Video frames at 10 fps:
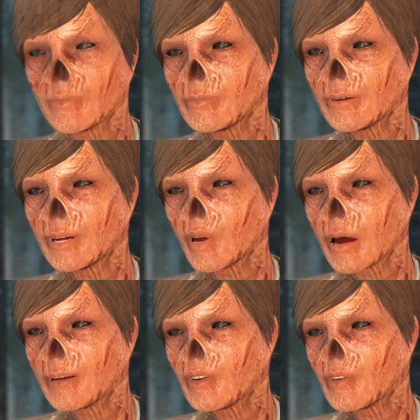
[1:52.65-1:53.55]
Well, you're
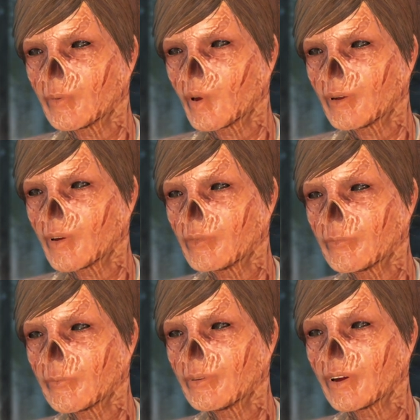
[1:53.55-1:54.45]
either the no. most
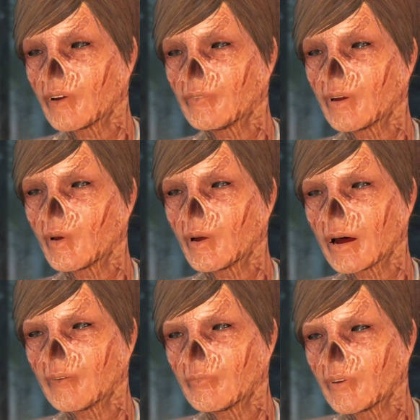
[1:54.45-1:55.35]
well-preserved fool
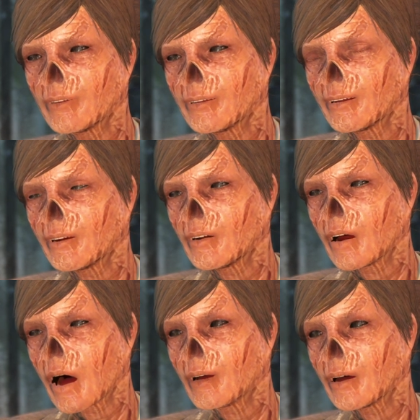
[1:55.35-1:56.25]
I've ever seen,
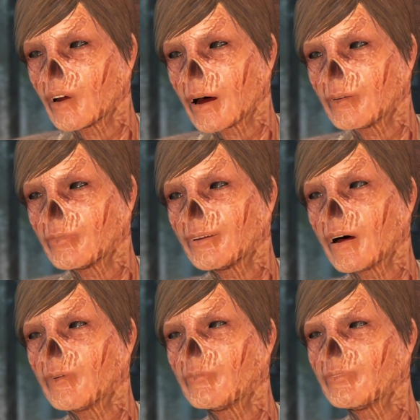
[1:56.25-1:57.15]
or you're the
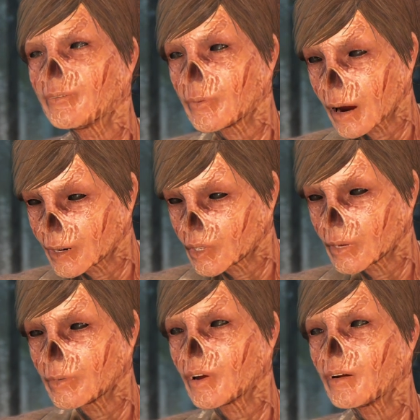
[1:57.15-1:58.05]
second best
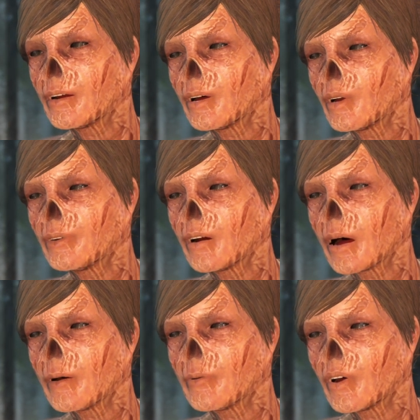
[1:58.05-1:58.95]
bullshitter and
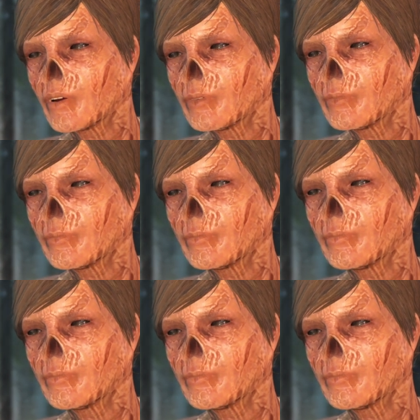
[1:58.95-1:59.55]
Goodneighbor. And you're